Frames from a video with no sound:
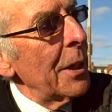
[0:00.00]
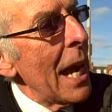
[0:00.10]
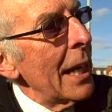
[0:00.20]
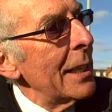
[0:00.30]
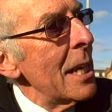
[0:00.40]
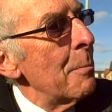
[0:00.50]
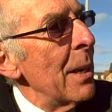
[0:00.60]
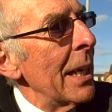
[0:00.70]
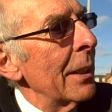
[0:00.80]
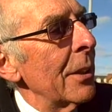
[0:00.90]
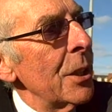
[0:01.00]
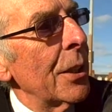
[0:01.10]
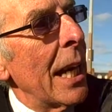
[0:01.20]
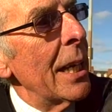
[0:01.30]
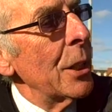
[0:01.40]
the idea being that
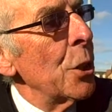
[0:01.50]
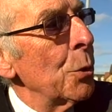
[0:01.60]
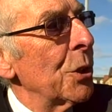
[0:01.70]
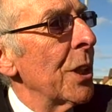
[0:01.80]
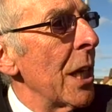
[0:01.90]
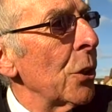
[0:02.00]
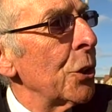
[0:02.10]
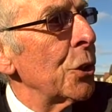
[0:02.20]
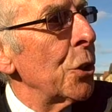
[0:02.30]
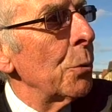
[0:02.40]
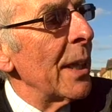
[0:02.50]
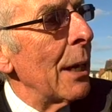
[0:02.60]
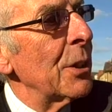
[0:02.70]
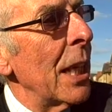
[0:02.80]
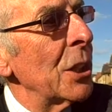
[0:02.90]
you get used to the altitude
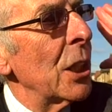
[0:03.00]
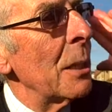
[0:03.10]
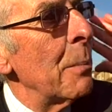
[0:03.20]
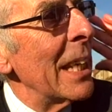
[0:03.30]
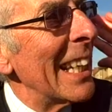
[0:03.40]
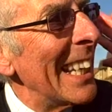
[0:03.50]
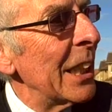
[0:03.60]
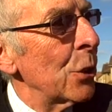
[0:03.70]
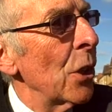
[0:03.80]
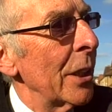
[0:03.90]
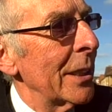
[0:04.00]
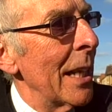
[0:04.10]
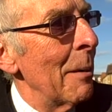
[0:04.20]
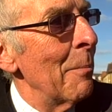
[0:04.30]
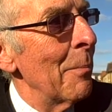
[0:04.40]
without actually being in it all the
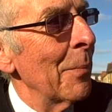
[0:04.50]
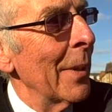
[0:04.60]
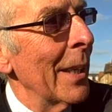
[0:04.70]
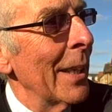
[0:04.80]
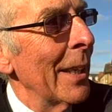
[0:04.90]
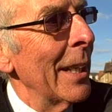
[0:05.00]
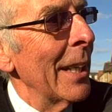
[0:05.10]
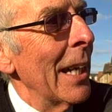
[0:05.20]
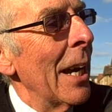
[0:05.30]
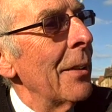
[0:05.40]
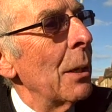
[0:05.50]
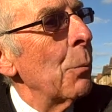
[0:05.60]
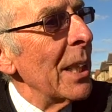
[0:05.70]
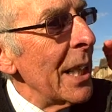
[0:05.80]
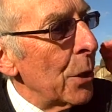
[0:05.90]
time. And
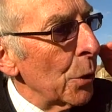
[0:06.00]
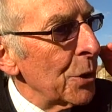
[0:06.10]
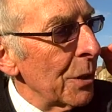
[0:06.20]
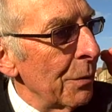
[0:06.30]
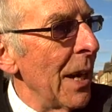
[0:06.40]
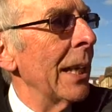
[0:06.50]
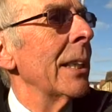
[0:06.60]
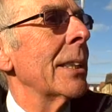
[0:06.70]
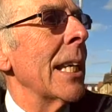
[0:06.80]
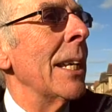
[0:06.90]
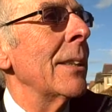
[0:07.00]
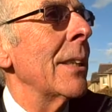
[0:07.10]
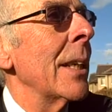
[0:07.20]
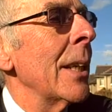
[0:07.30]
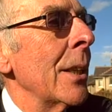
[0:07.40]
then when you go to the final
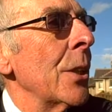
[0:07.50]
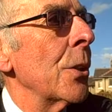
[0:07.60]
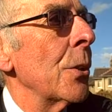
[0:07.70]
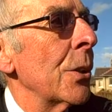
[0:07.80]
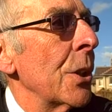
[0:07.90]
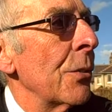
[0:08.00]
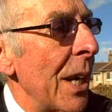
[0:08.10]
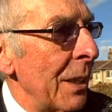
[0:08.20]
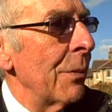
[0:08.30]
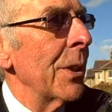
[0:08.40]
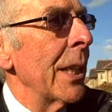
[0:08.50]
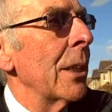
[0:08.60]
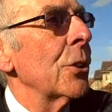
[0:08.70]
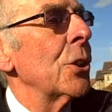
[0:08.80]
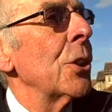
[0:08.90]
ascent, you're ready for
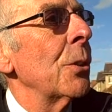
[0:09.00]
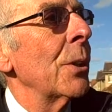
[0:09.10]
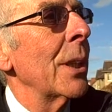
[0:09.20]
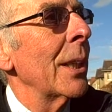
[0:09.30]
the altitude.